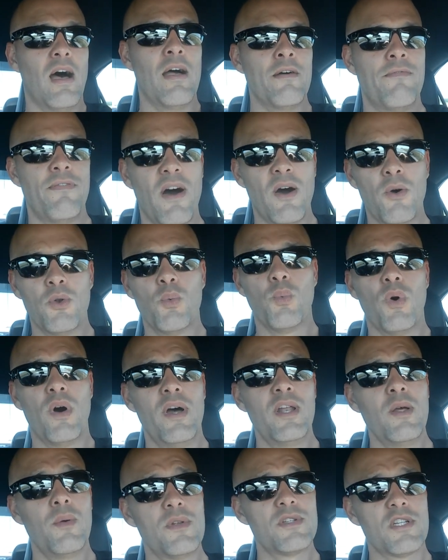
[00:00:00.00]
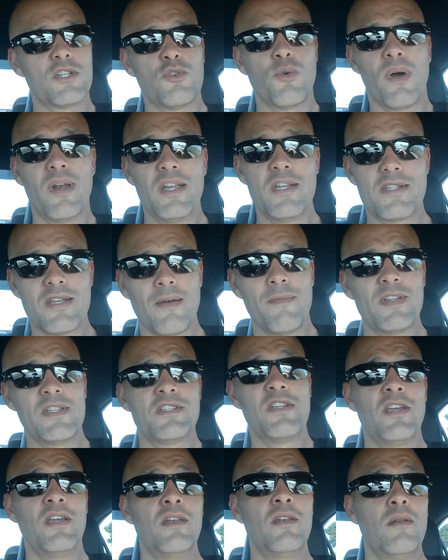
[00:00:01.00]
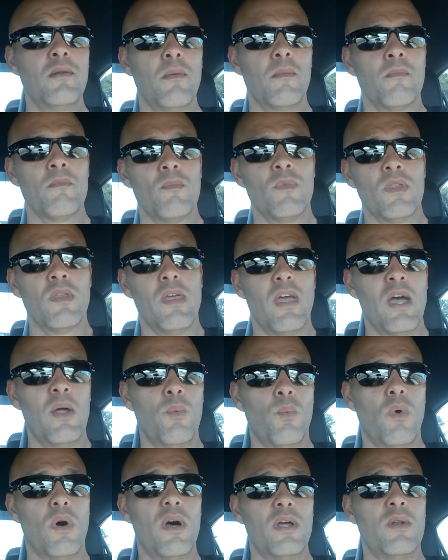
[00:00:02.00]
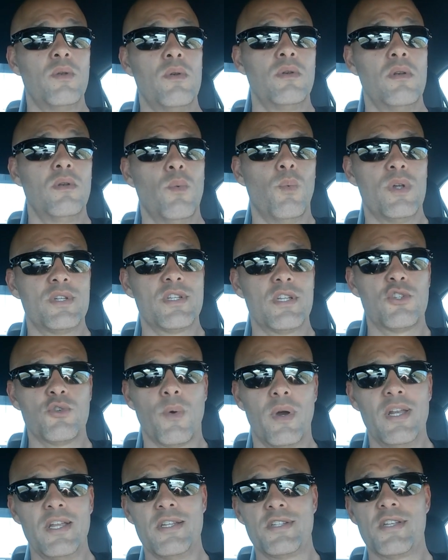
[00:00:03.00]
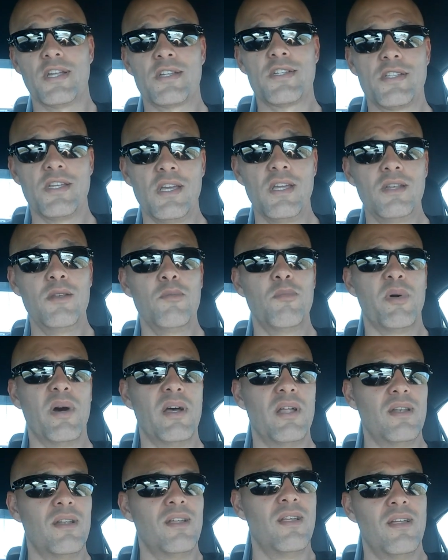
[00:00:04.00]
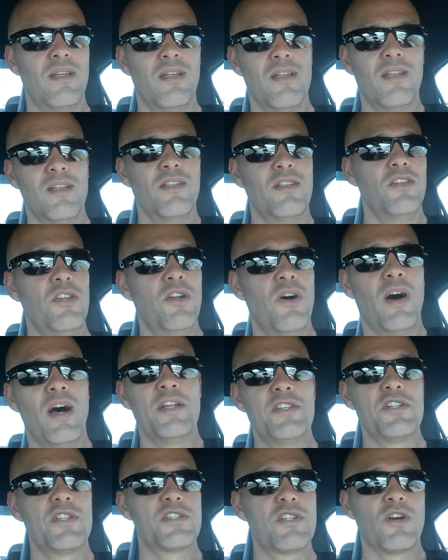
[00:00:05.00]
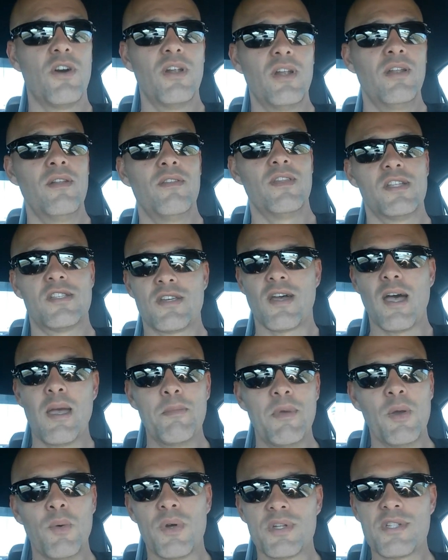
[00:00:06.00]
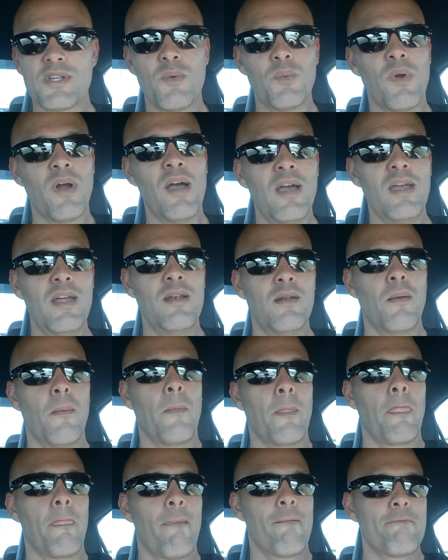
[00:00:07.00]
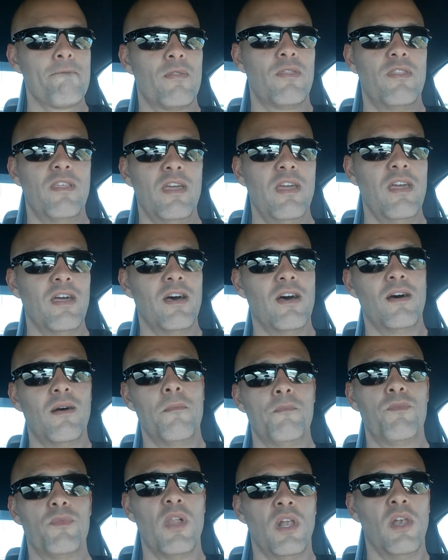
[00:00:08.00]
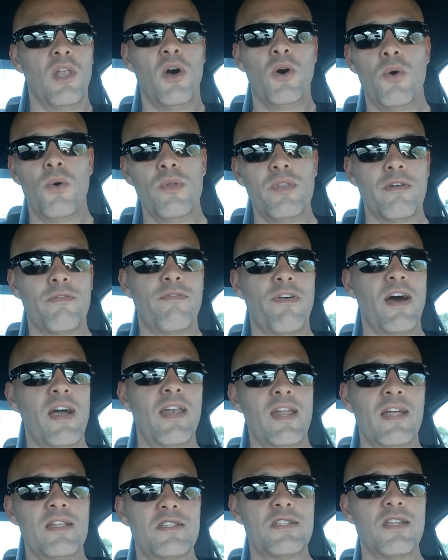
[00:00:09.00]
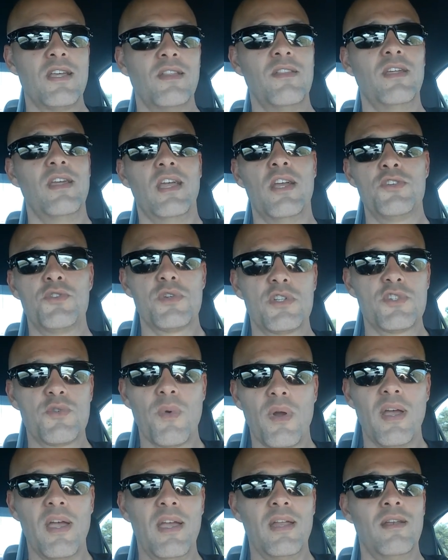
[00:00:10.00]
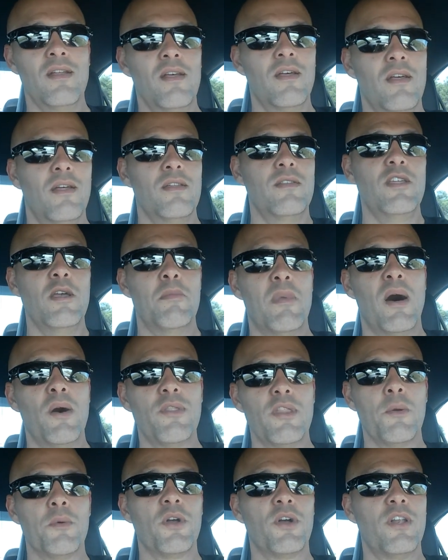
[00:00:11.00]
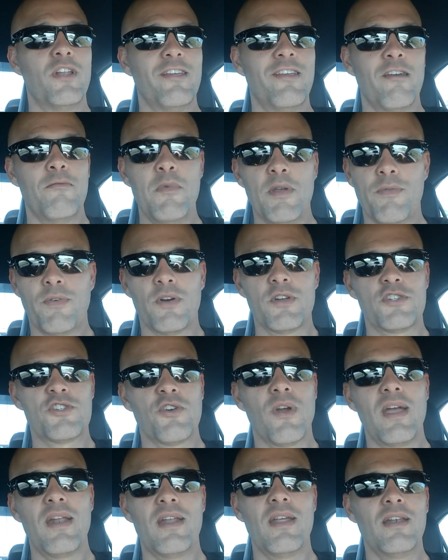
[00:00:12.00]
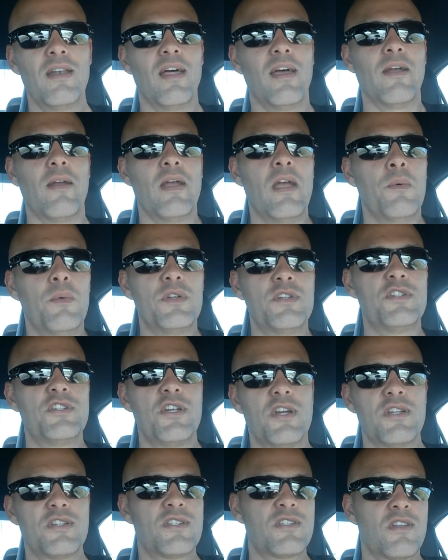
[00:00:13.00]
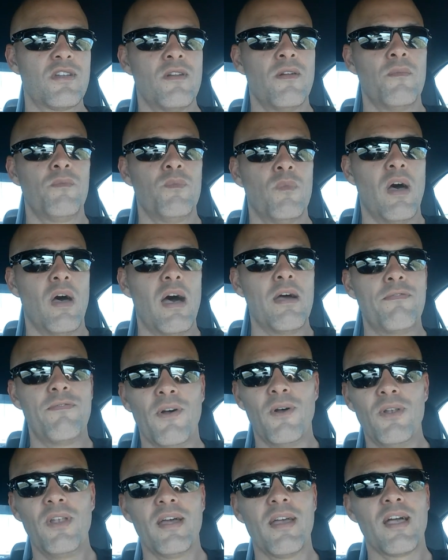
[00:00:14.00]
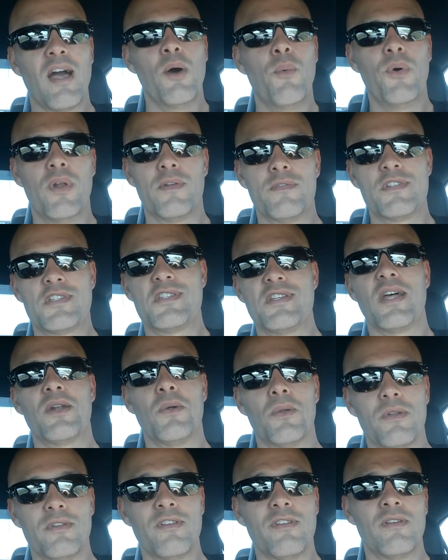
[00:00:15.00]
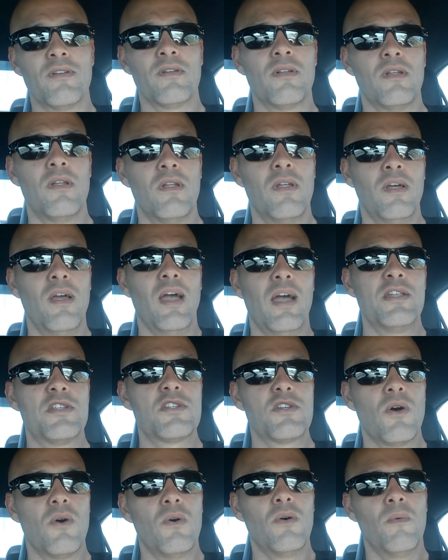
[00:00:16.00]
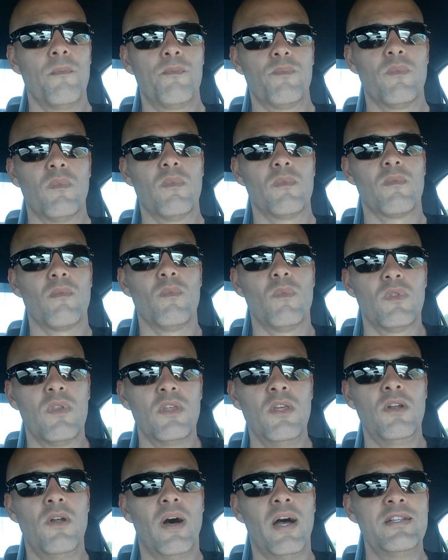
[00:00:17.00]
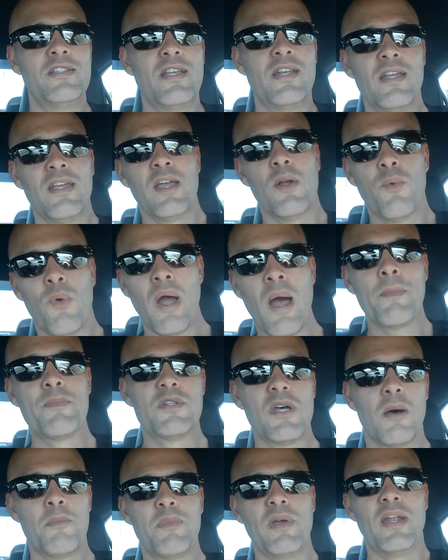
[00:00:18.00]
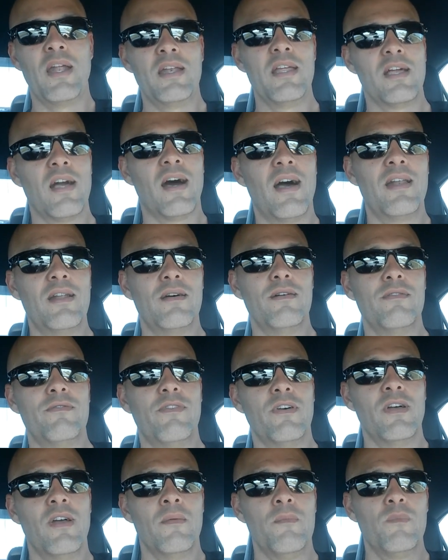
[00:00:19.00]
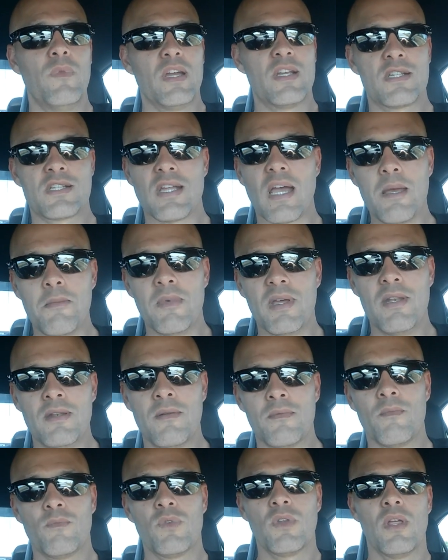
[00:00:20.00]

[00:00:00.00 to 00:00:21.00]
I found one, it was a 2017, and one was a 2016, but you know, I just couldn't, the timing wasn't right. The loan, the financing, the interest rate, the amount they were going to give me for a trade-in, like it was just, I felt like I would have settled. And so, you know, I didn't get wrapped up in any kind of excitement.